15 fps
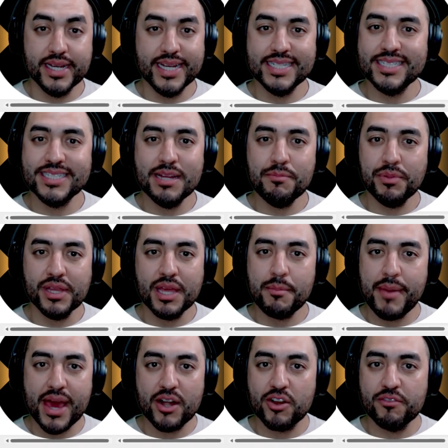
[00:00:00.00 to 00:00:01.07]
it's simply a
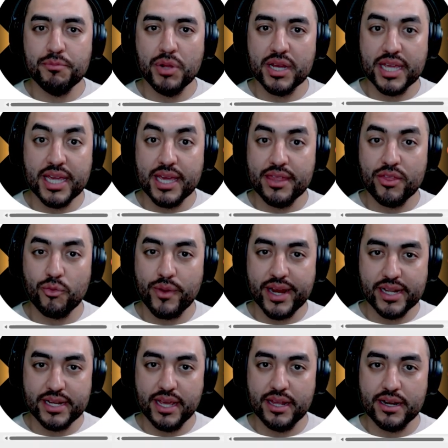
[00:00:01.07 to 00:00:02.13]
matter of plugging in the right
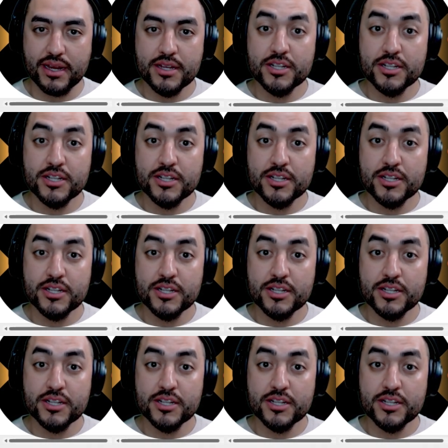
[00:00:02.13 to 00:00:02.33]
data.